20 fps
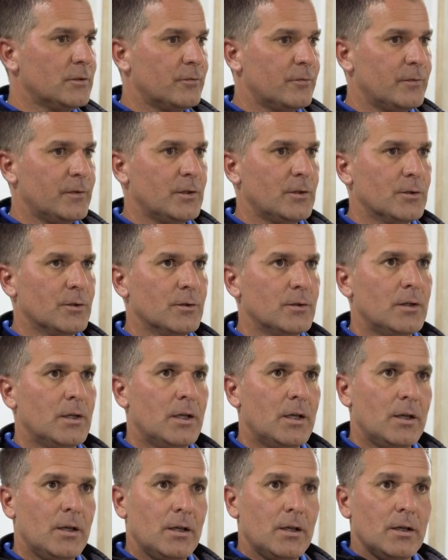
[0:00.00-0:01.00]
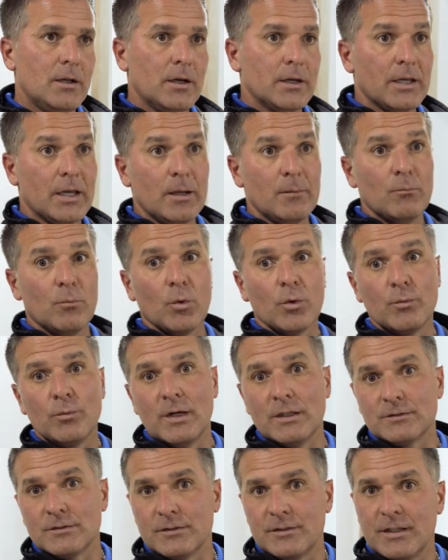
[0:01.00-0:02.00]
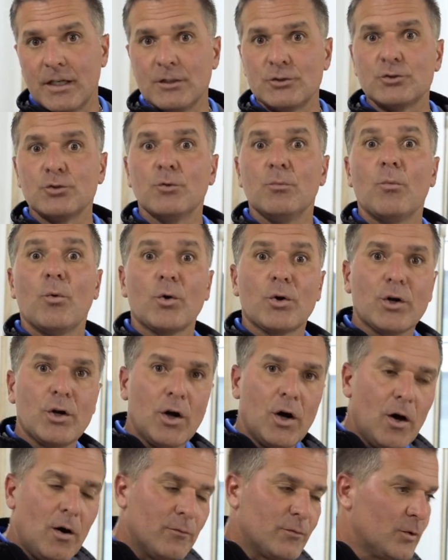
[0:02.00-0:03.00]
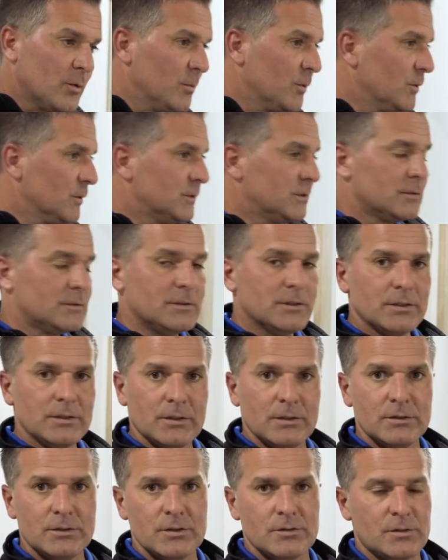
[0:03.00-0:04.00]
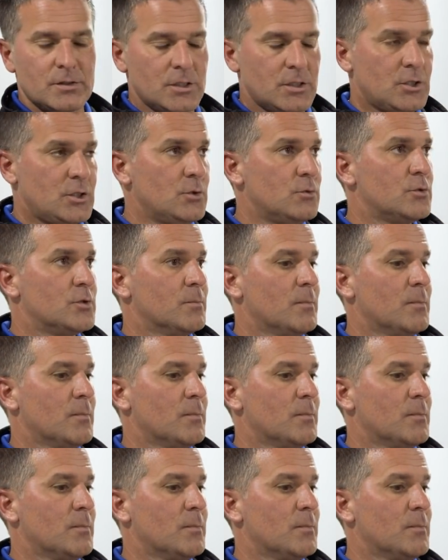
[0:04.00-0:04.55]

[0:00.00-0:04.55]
feel Again, more residential, more comfortable, just a huge